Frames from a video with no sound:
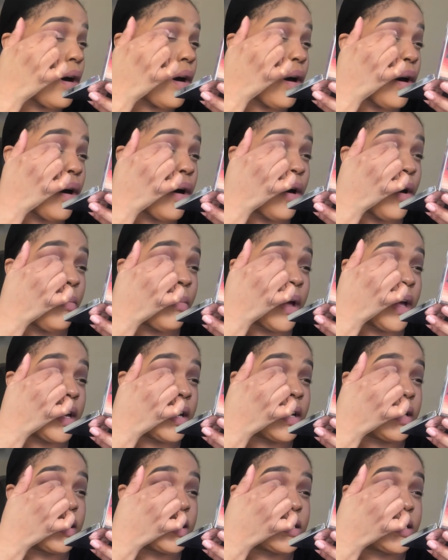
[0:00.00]
Oh my
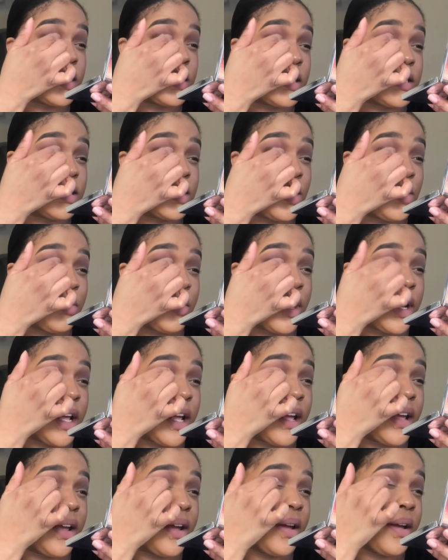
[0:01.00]
goodness, this is so
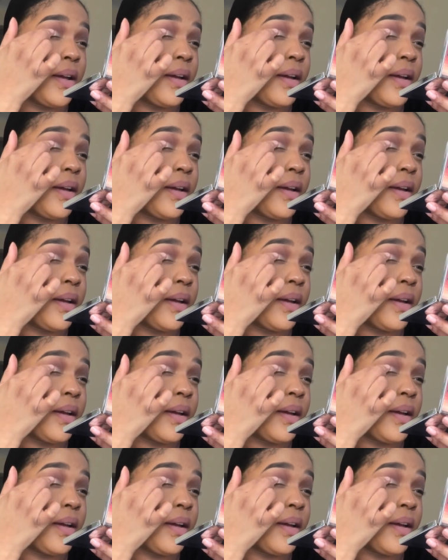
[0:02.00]
pretty.